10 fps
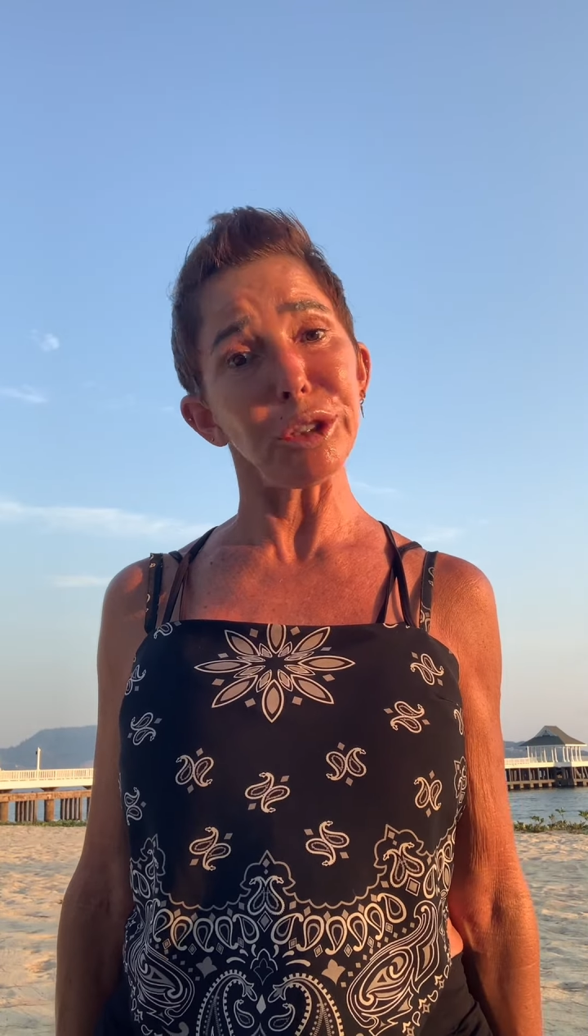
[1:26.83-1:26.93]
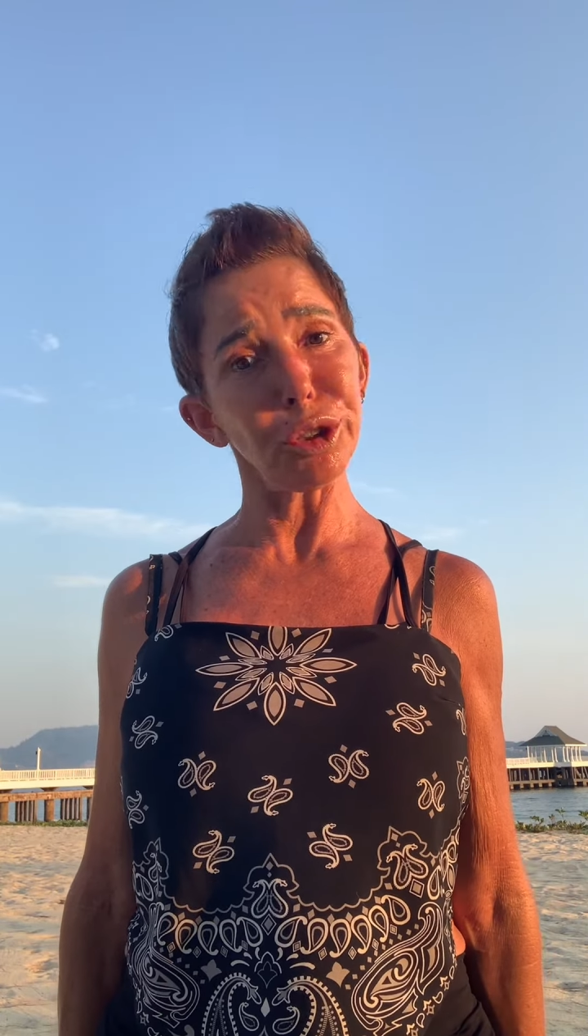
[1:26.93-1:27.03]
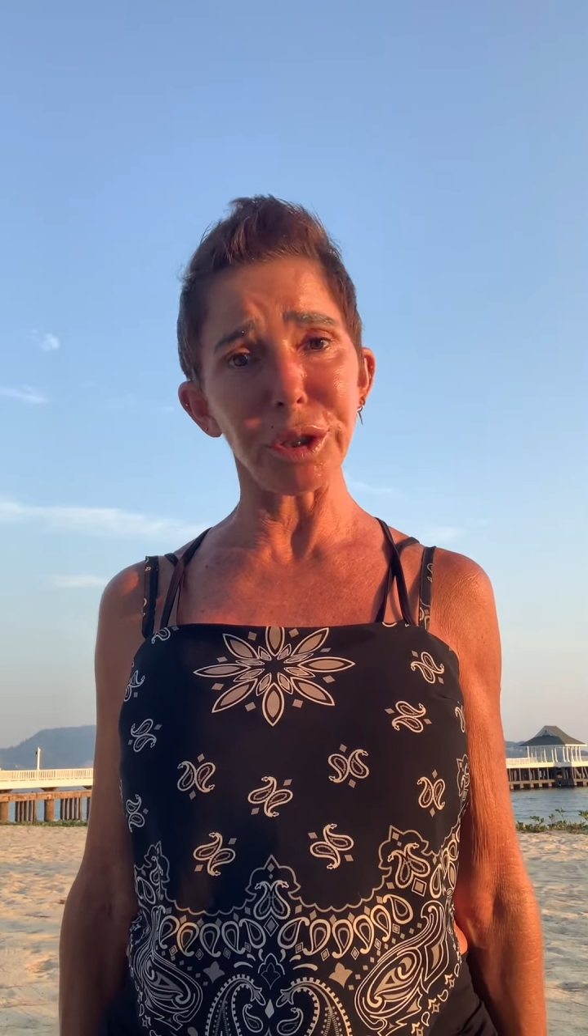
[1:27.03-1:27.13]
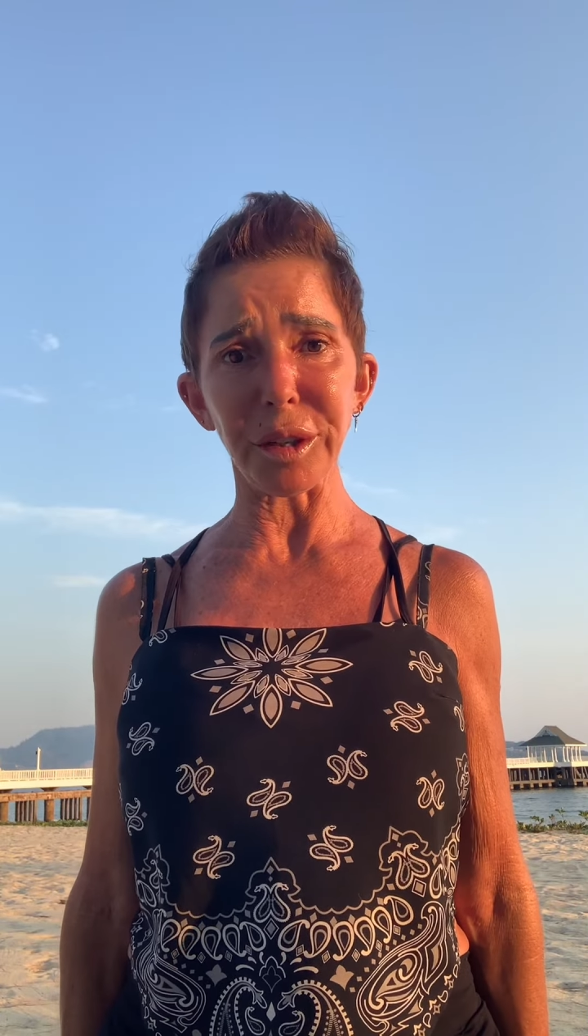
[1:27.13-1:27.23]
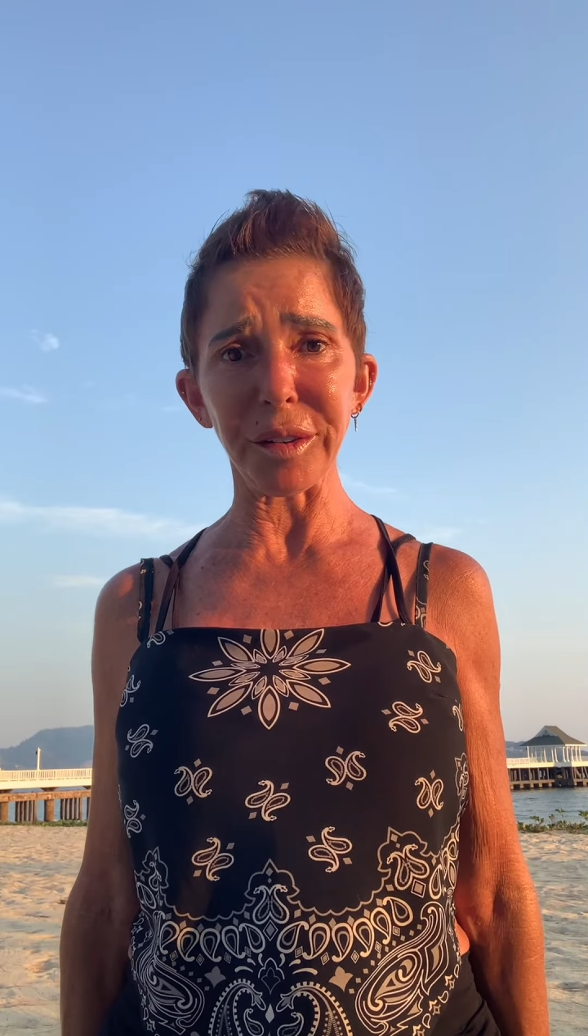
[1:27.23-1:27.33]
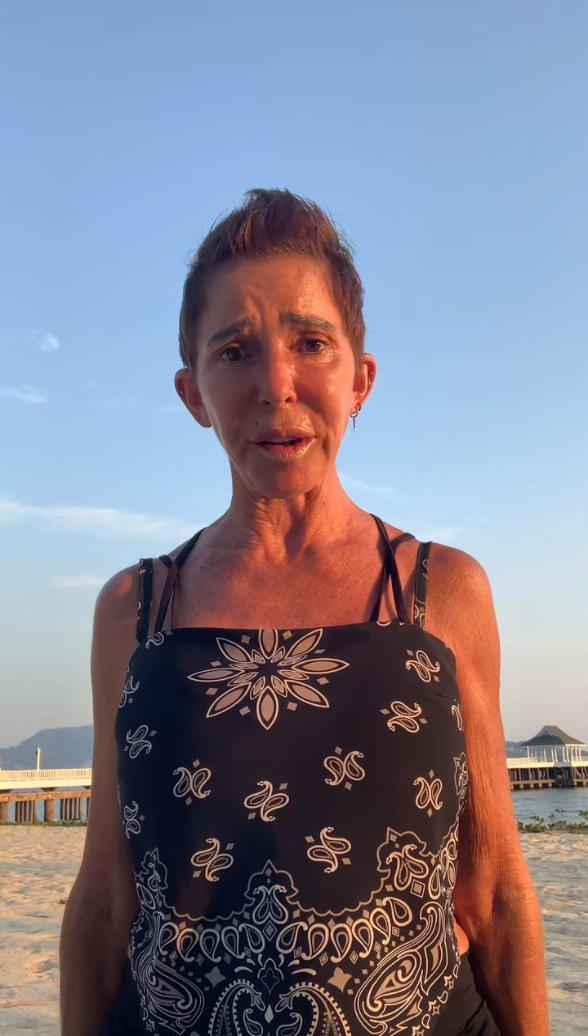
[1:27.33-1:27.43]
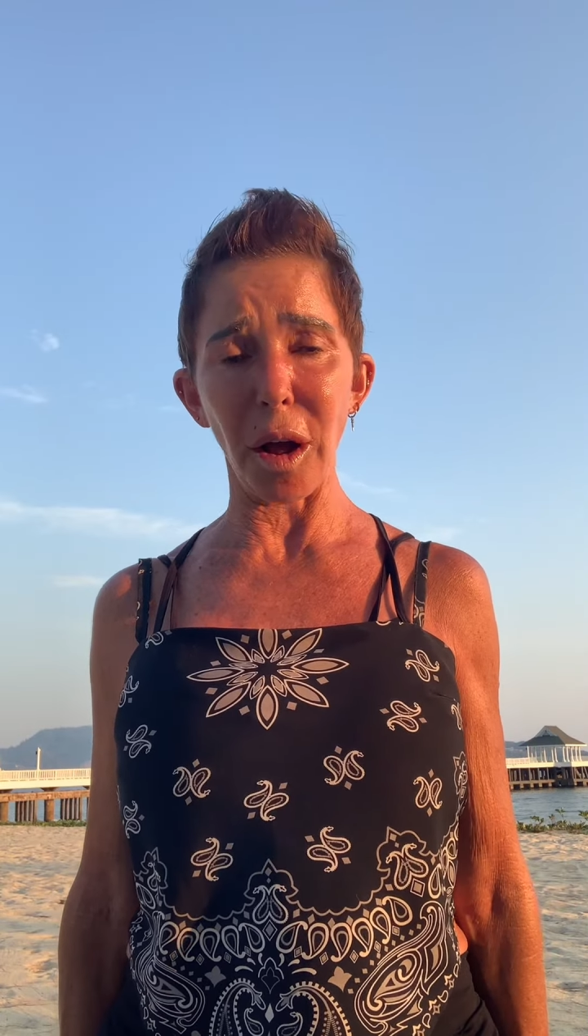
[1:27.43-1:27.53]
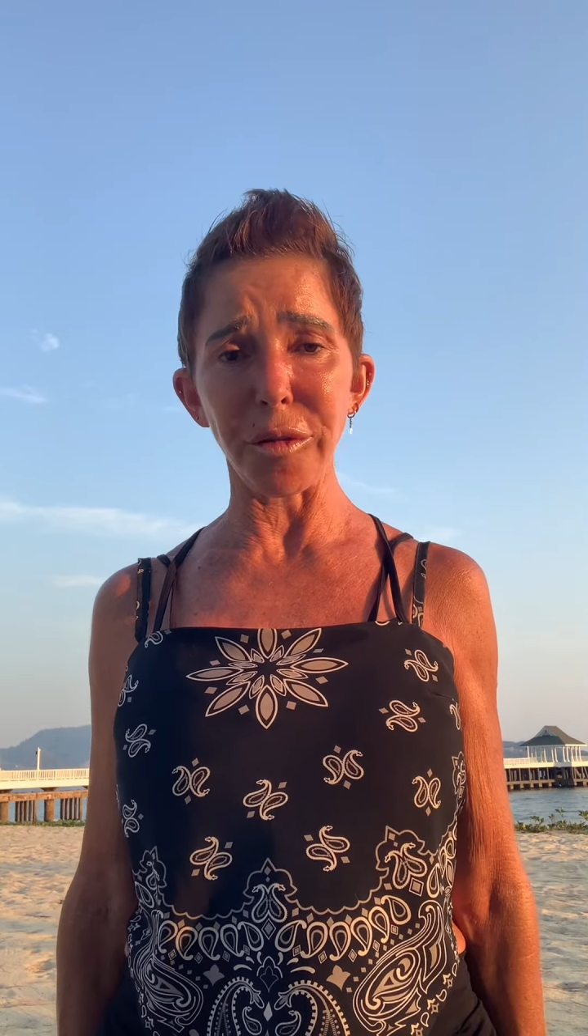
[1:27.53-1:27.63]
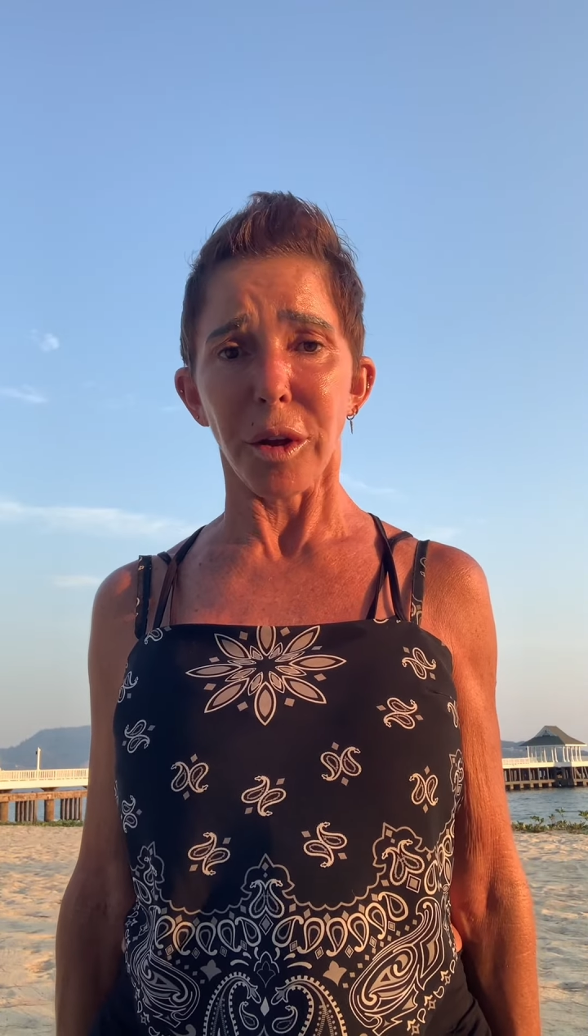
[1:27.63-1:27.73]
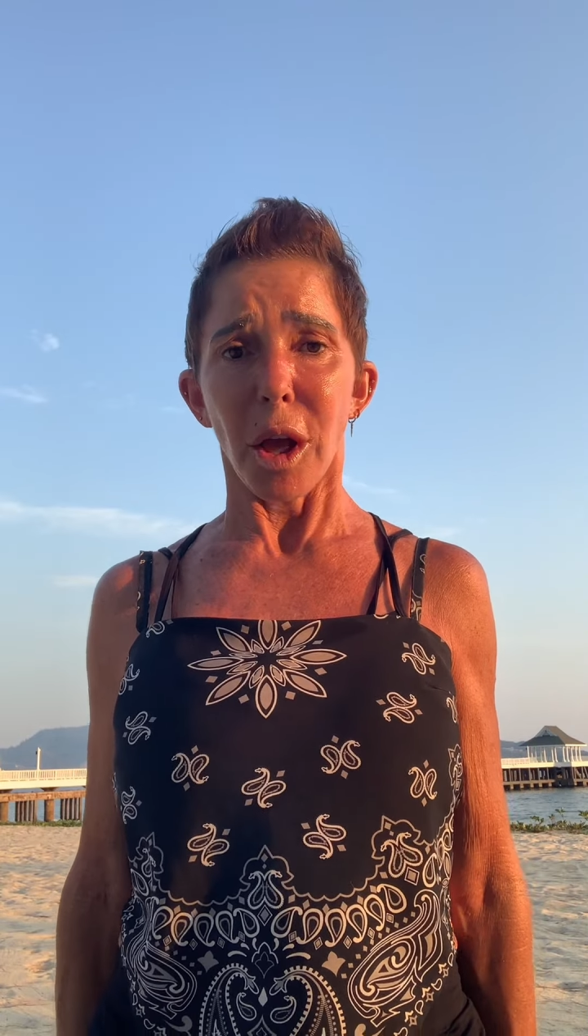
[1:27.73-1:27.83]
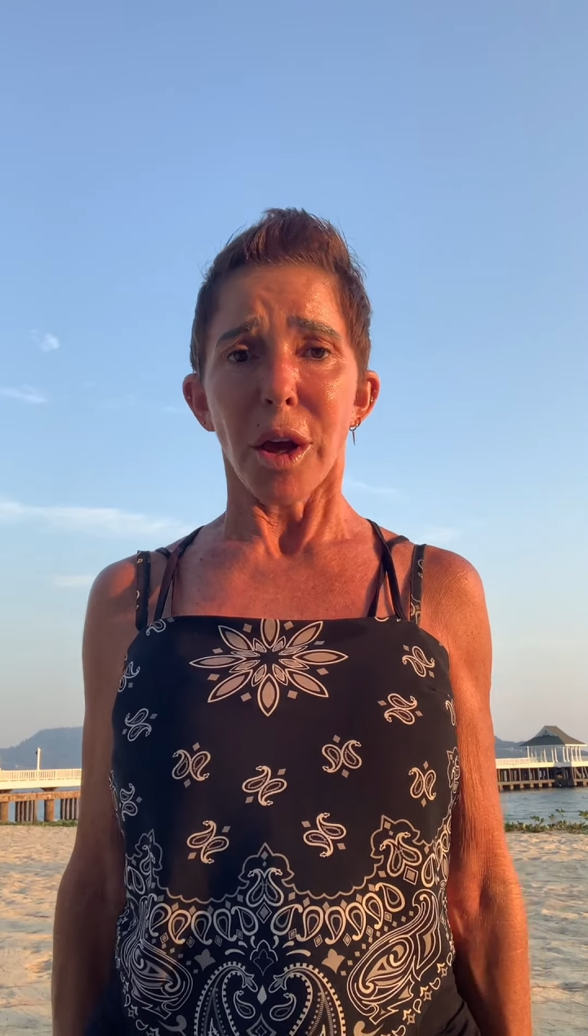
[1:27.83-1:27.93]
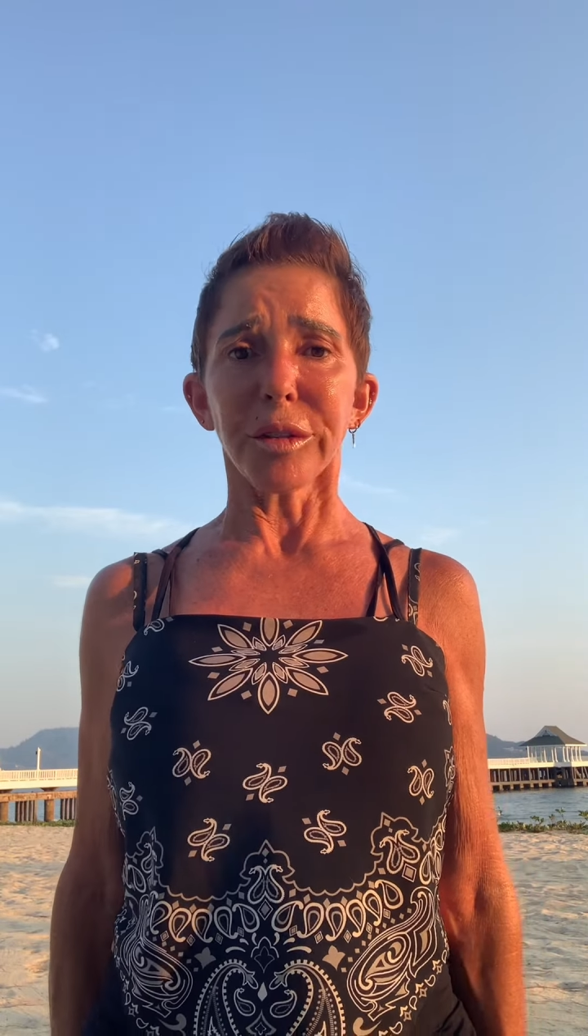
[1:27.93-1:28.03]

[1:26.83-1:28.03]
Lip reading: injure yourself.